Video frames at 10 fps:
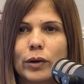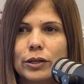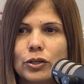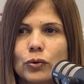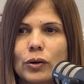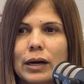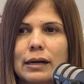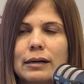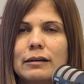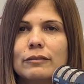When you
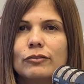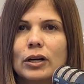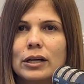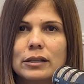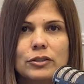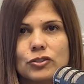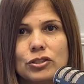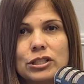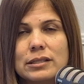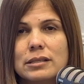have
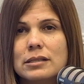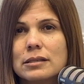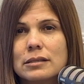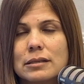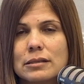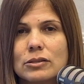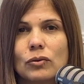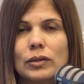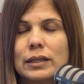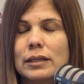certain diseases, that's
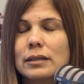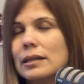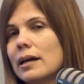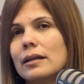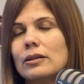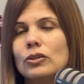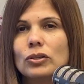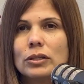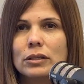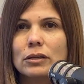the only thing that
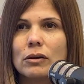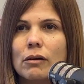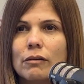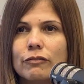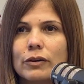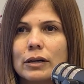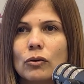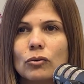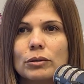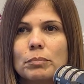you can think of.
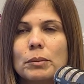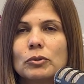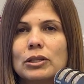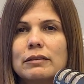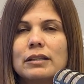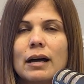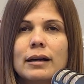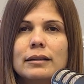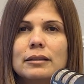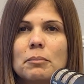All the people that
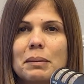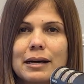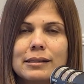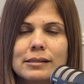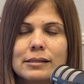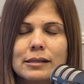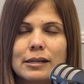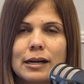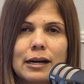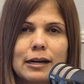died in the past.
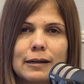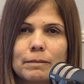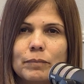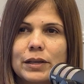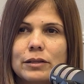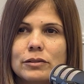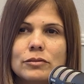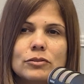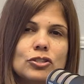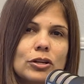
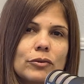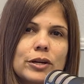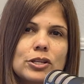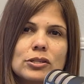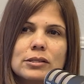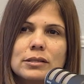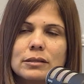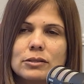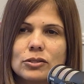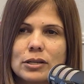In
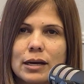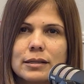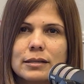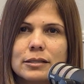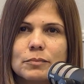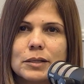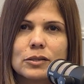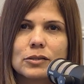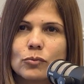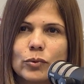generations and societies
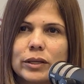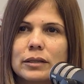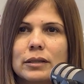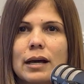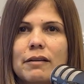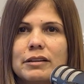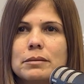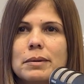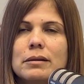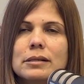because we didn't have
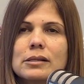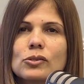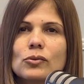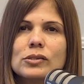antibiotics.